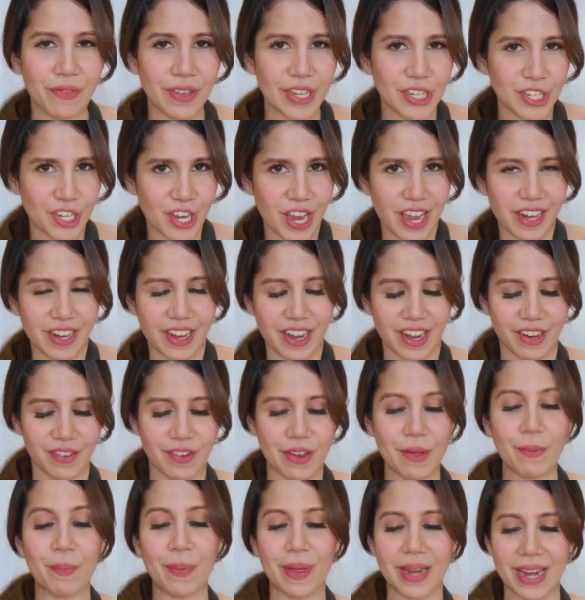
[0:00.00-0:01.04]
fish head
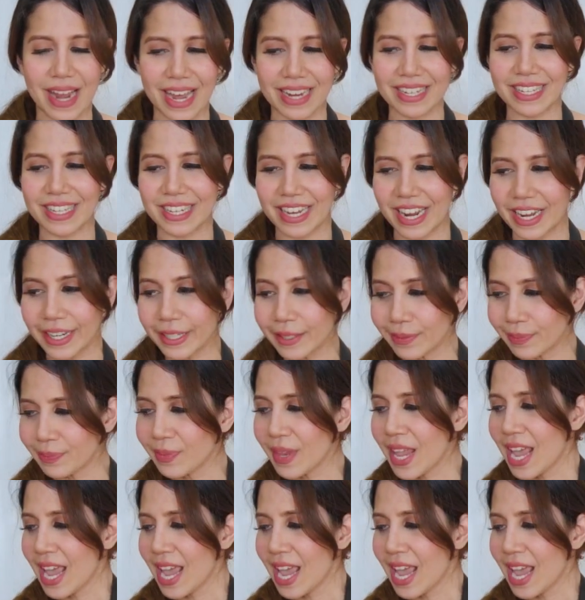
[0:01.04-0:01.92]
curry Penang style,